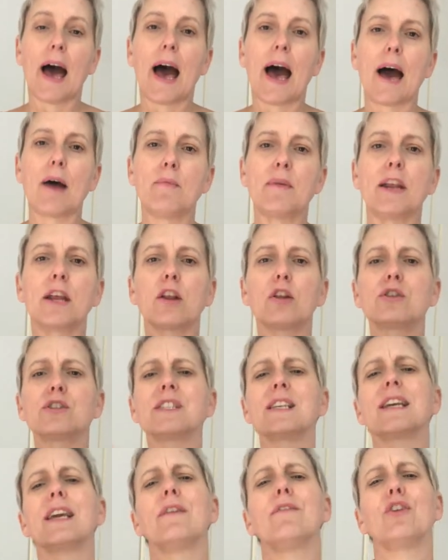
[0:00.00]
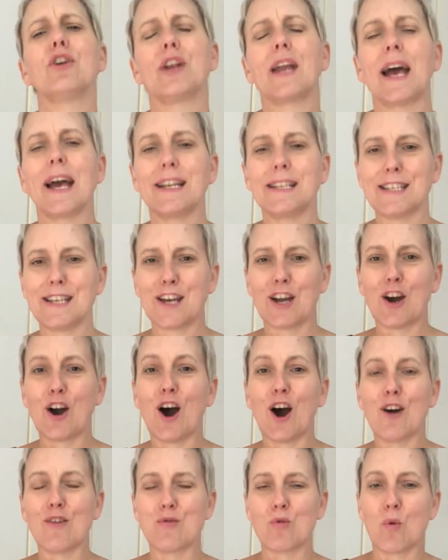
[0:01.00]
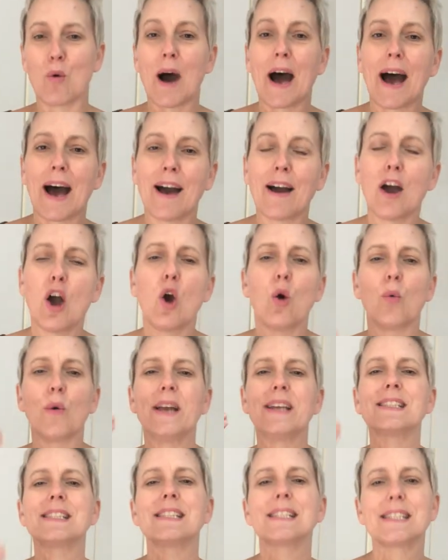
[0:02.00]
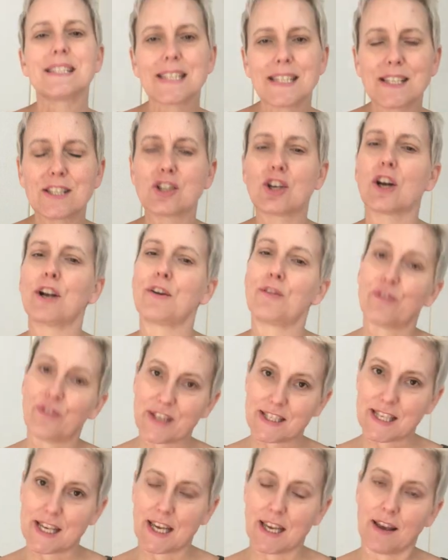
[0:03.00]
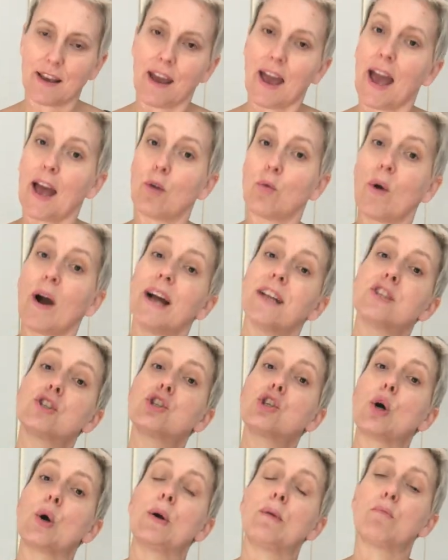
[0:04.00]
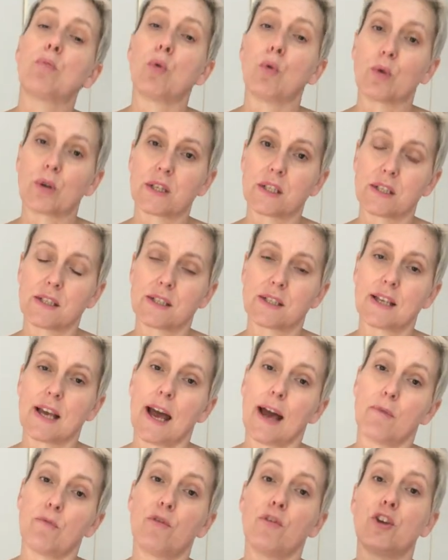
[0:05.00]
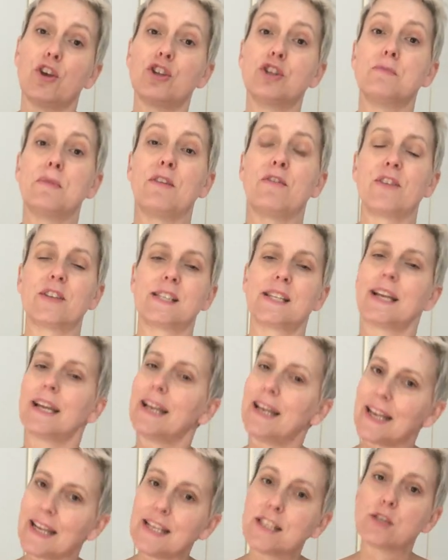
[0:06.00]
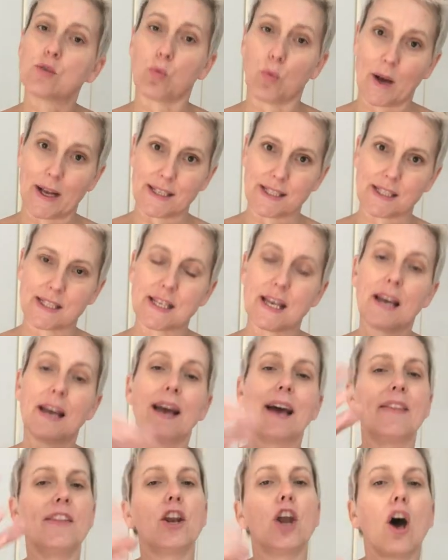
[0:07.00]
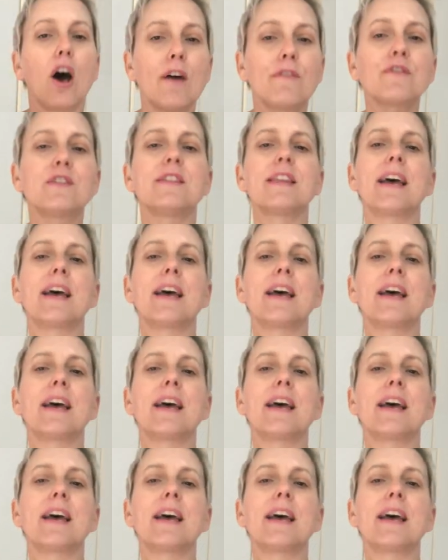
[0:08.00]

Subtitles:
and it'll also give you an idea of why we insist on a fitting and why it's so important for you to be fitted at least once. And then after